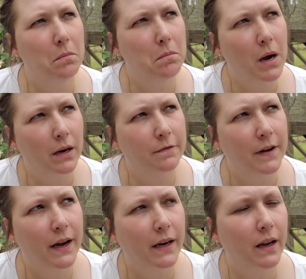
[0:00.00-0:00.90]

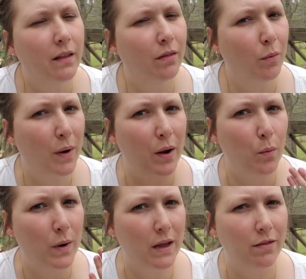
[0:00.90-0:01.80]
modified in the way
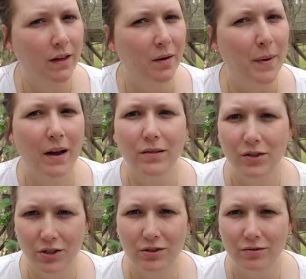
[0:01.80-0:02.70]
we think about
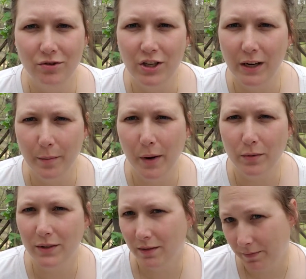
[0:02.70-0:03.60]

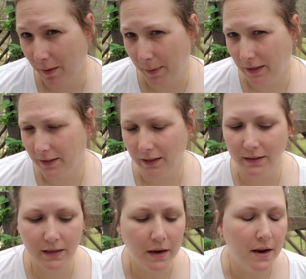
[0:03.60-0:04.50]
GMOs. That makes
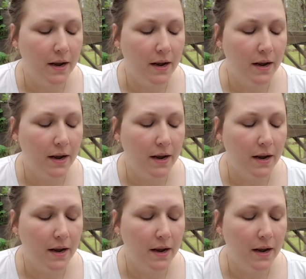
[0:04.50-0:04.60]
sense.